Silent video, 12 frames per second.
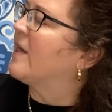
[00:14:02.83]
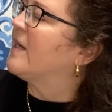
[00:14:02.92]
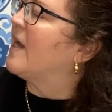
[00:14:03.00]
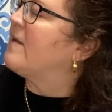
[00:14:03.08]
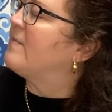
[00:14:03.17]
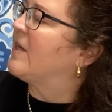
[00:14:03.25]
at
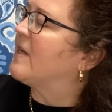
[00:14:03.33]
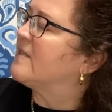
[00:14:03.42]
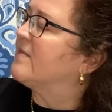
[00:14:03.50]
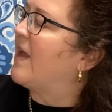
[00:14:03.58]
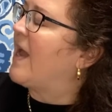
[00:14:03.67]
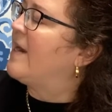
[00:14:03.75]
night because
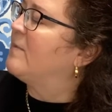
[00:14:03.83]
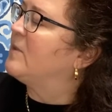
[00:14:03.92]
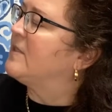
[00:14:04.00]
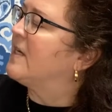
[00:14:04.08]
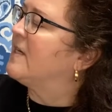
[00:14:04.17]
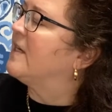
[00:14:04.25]
of
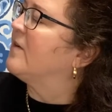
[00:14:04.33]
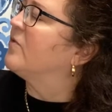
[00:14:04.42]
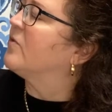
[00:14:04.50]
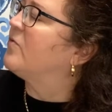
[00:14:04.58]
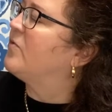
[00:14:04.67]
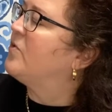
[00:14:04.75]
animals hunting
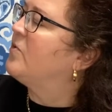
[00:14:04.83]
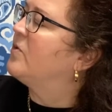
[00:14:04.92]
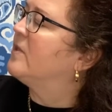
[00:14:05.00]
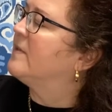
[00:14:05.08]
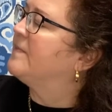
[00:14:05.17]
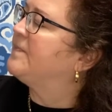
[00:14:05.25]
for
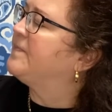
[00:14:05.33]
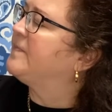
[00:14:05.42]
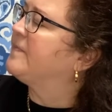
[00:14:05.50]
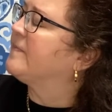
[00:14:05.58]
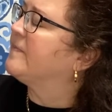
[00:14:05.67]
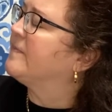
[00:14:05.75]
food.
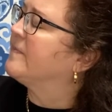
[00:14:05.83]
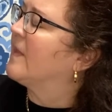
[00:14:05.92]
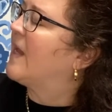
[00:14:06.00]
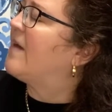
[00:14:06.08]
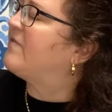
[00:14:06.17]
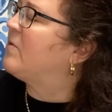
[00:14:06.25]

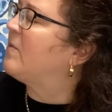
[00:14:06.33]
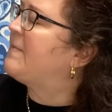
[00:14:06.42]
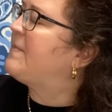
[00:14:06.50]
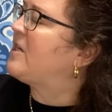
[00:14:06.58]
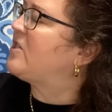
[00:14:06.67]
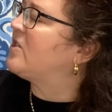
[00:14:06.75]
After what
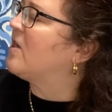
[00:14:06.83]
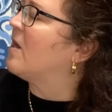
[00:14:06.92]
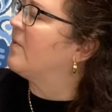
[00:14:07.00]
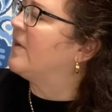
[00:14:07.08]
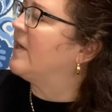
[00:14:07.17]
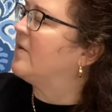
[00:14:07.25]
much
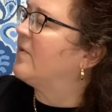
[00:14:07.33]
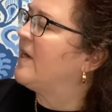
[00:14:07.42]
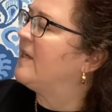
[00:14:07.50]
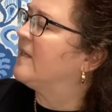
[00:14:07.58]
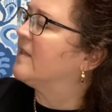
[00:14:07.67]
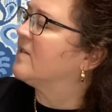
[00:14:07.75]
talk, we
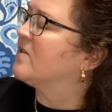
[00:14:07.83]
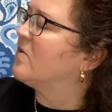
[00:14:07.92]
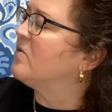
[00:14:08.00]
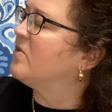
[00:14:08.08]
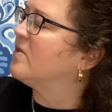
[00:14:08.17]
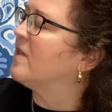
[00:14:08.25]
agreed that the
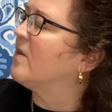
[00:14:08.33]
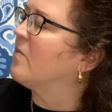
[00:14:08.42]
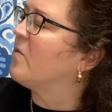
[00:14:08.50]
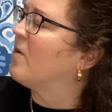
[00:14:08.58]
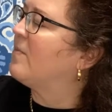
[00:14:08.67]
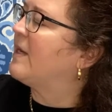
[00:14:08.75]
soldiers and their
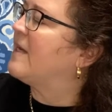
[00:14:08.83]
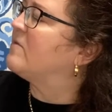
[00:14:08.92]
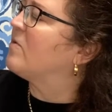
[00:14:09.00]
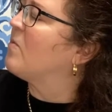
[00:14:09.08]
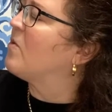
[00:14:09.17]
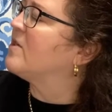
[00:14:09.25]
warplanes
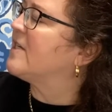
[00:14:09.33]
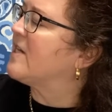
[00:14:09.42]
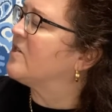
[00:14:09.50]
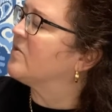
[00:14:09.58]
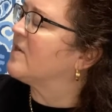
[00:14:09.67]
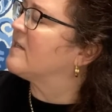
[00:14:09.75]
were more
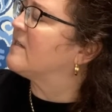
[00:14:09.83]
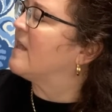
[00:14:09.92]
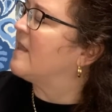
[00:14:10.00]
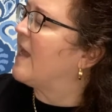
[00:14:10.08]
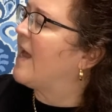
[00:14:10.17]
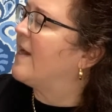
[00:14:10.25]
dangerous
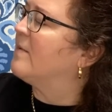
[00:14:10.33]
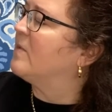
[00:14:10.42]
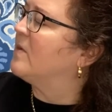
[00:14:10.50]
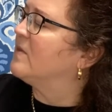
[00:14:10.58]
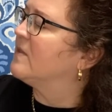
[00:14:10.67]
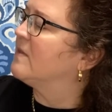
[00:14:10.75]
than the
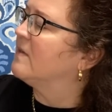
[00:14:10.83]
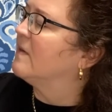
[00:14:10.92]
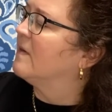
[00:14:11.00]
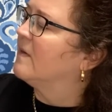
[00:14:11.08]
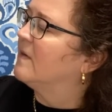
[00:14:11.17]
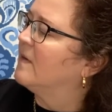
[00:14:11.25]
animals.
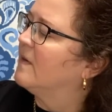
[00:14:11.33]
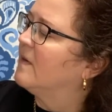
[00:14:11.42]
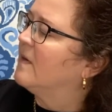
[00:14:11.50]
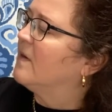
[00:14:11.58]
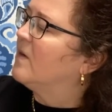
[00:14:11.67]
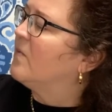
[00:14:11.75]

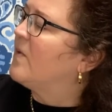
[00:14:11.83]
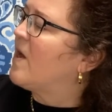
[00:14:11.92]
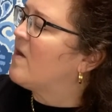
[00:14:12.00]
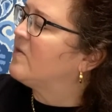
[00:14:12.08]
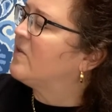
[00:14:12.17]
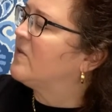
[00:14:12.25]
We
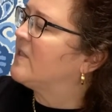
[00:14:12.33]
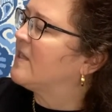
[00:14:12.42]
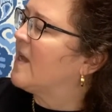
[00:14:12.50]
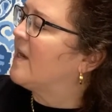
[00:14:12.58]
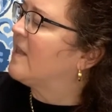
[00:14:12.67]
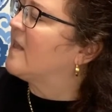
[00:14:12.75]
also decided